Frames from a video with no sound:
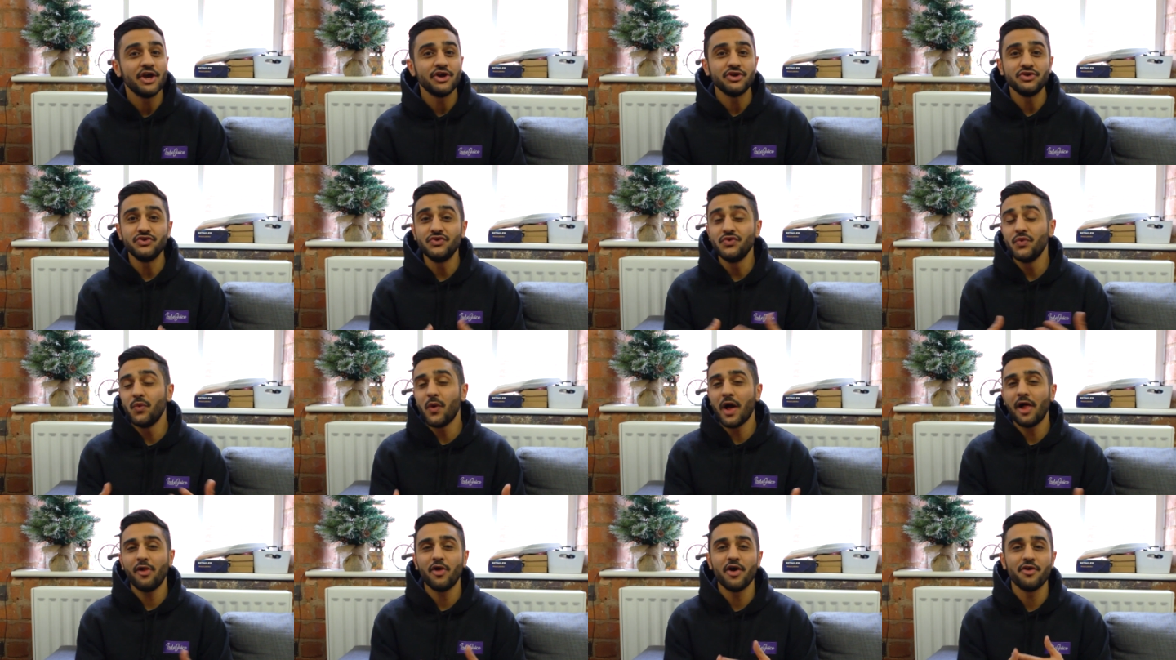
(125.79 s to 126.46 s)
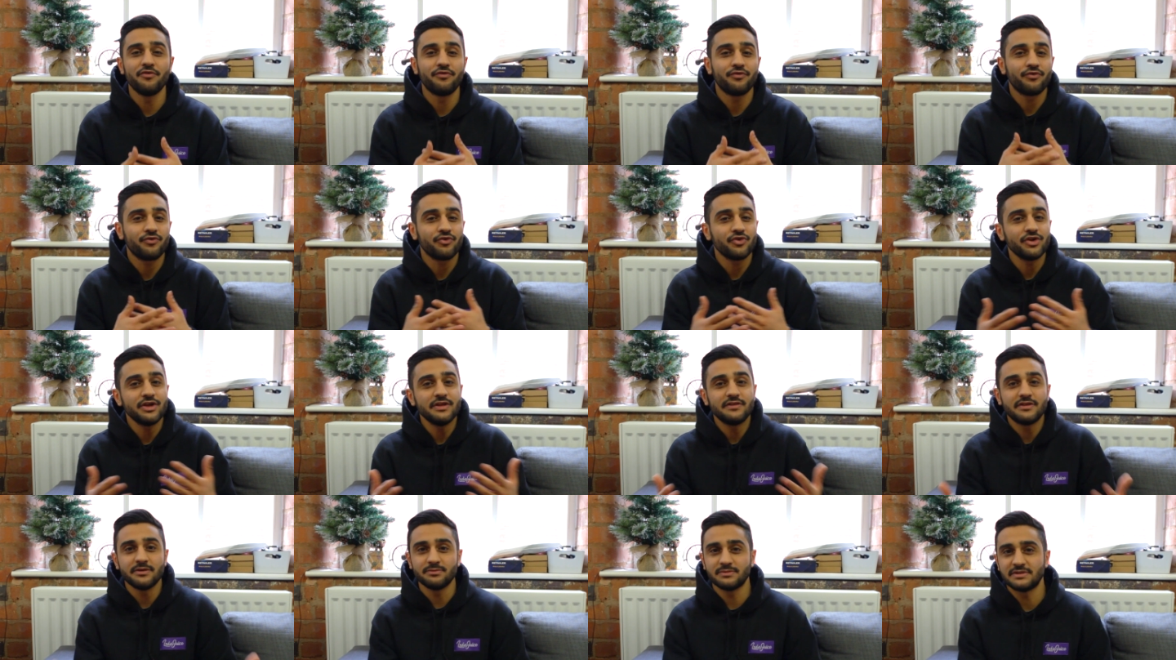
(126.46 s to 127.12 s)
UWELL have
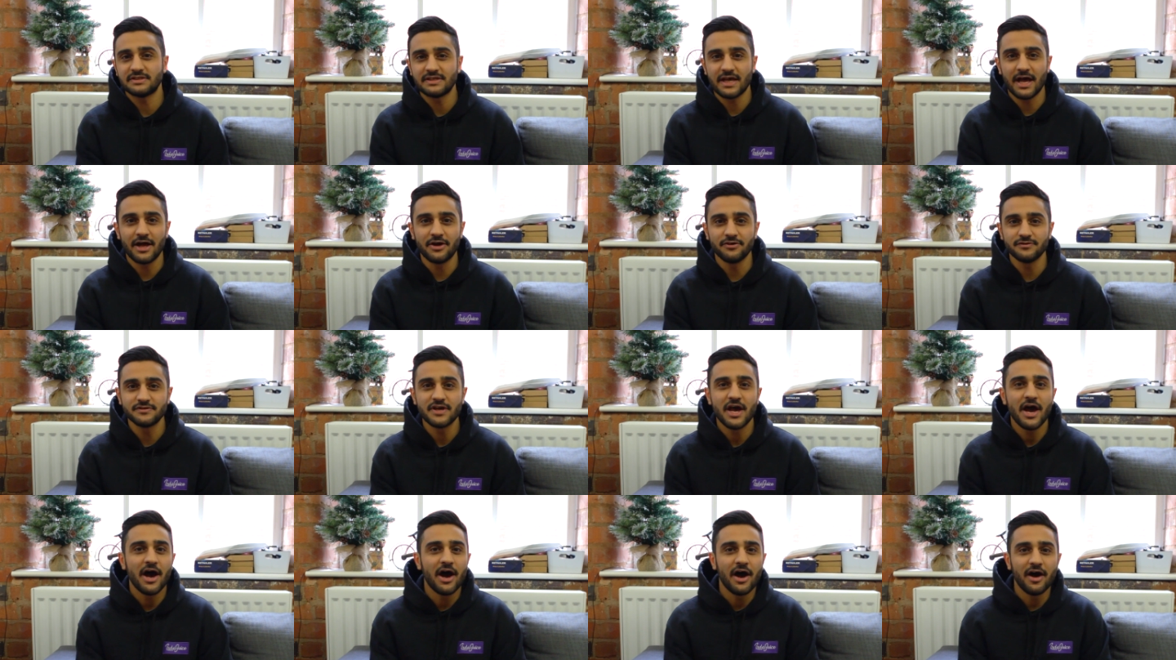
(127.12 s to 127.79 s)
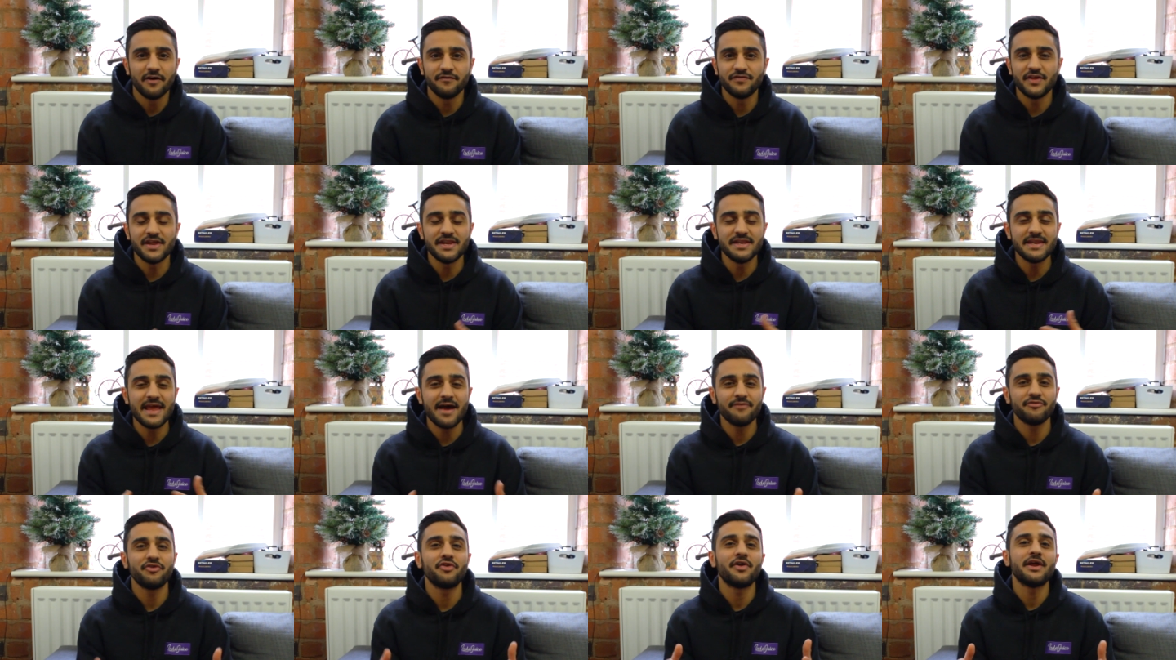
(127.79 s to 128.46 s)
freed themselves of the
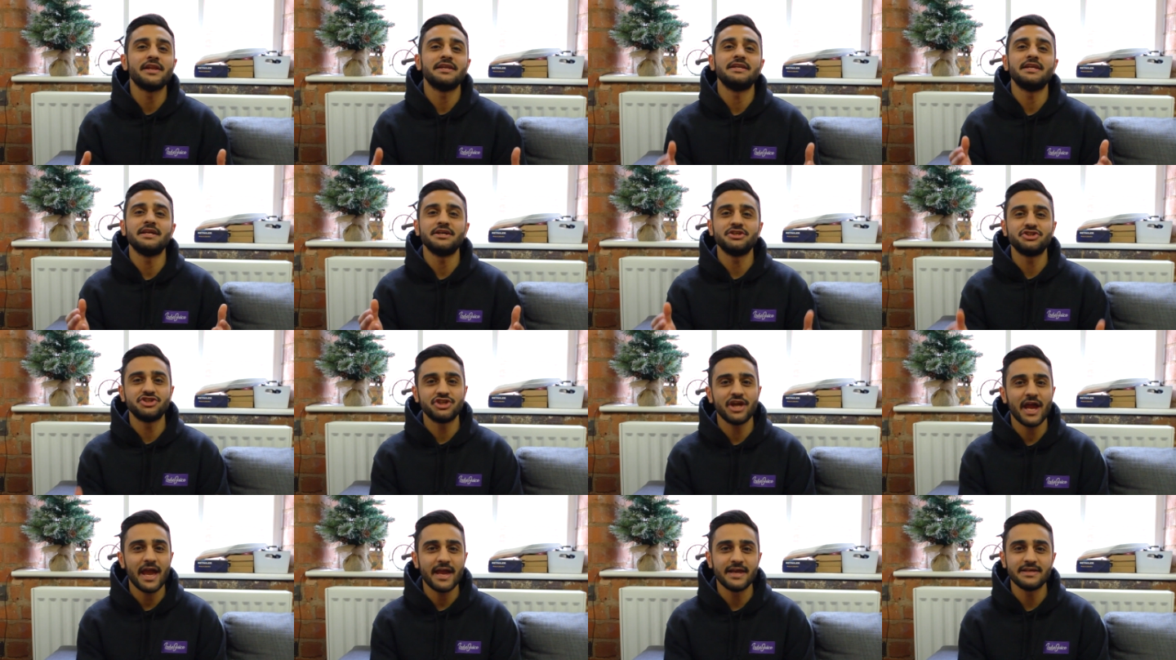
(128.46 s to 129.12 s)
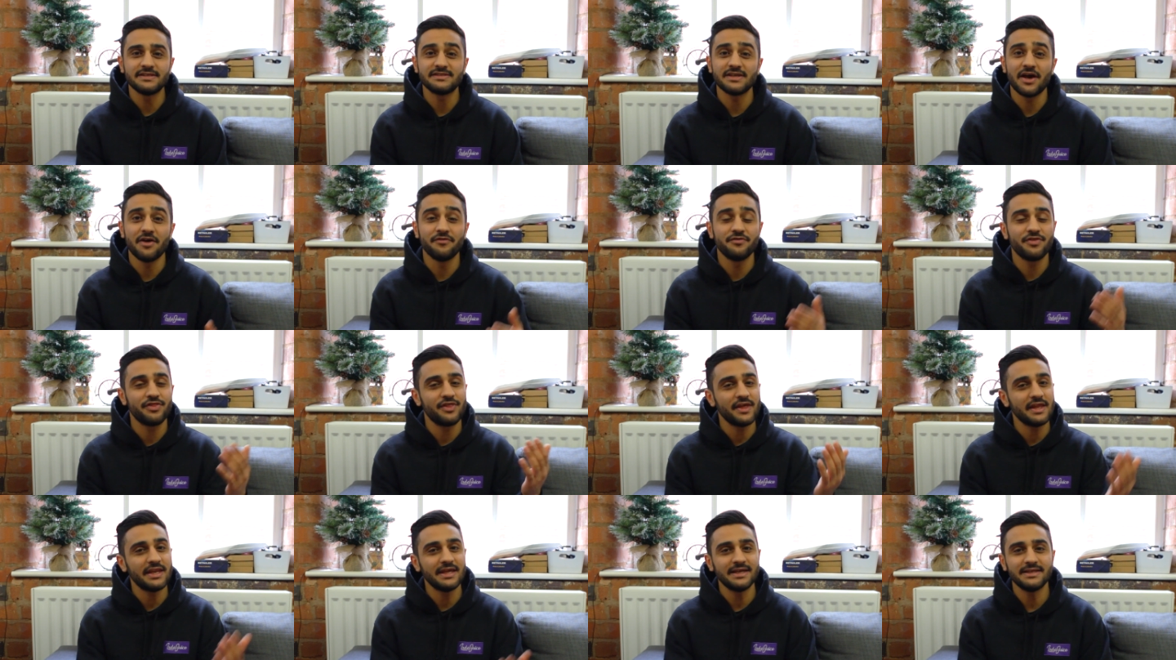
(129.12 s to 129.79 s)
never-ending chase of
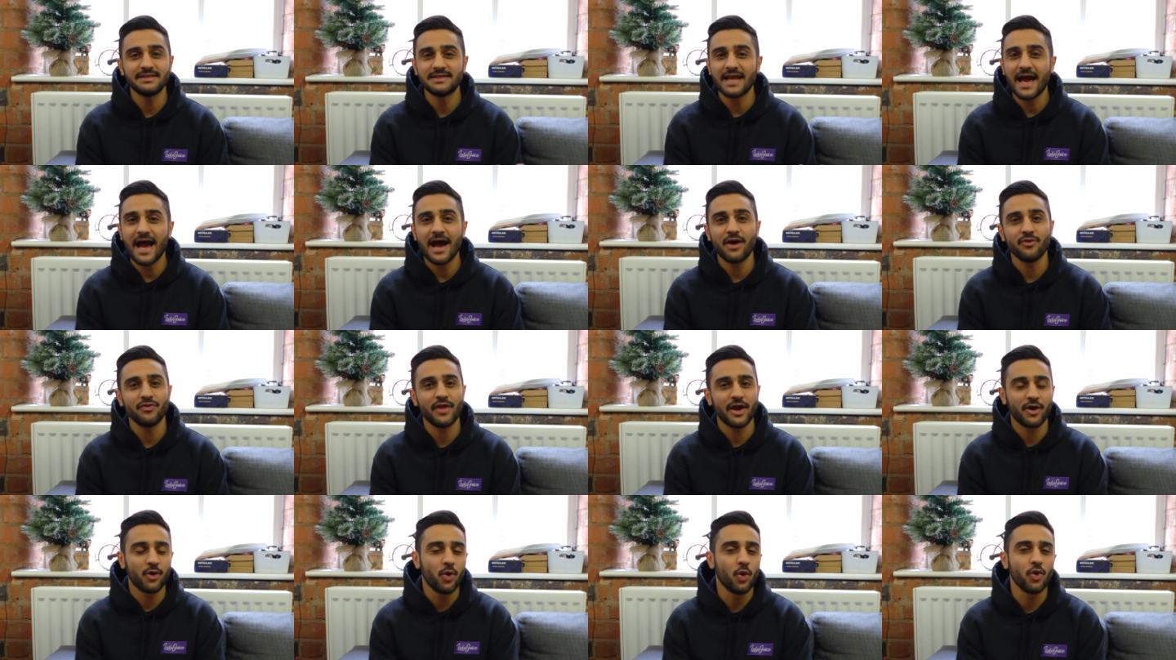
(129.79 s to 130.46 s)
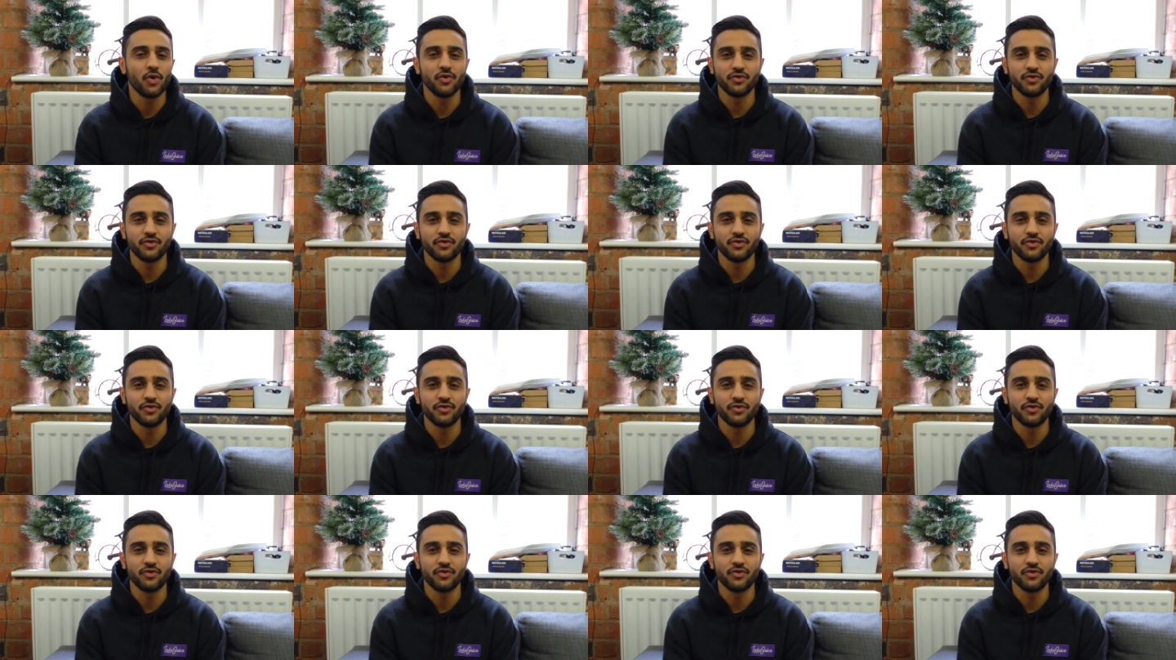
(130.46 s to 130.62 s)
thinning down their coil